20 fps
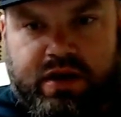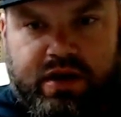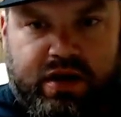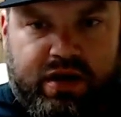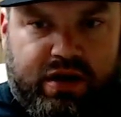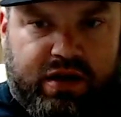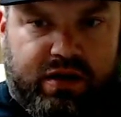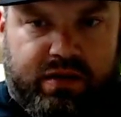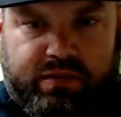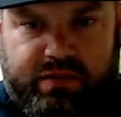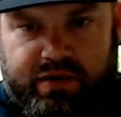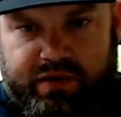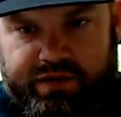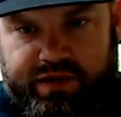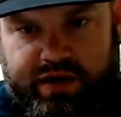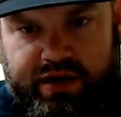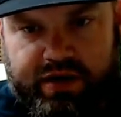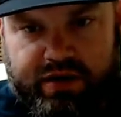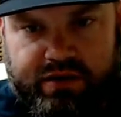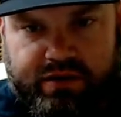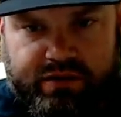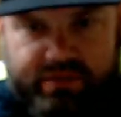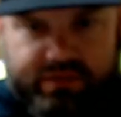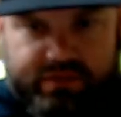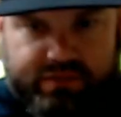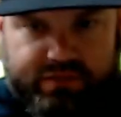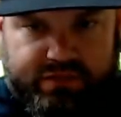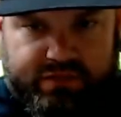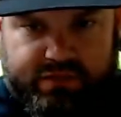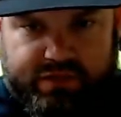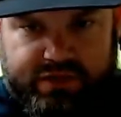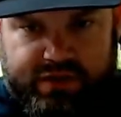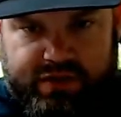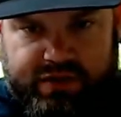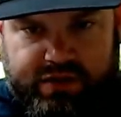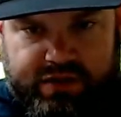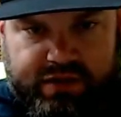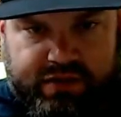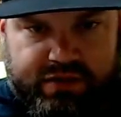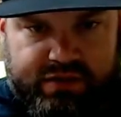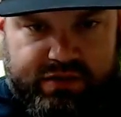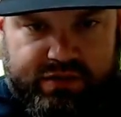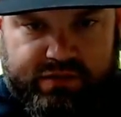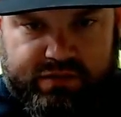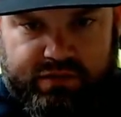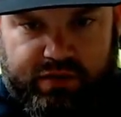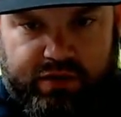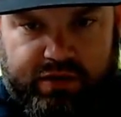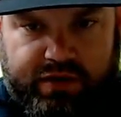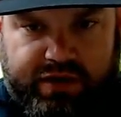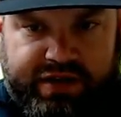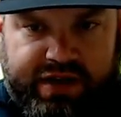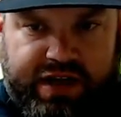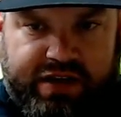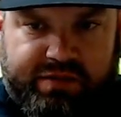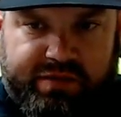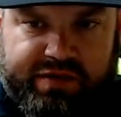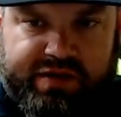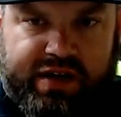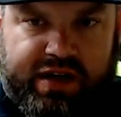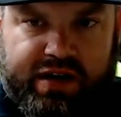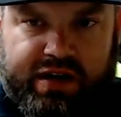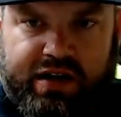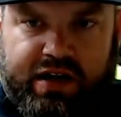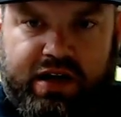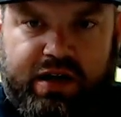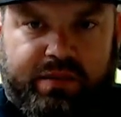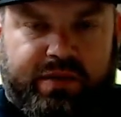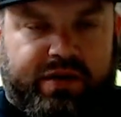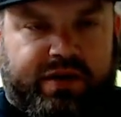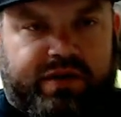I mean, if you go to rotoryattachments.com here,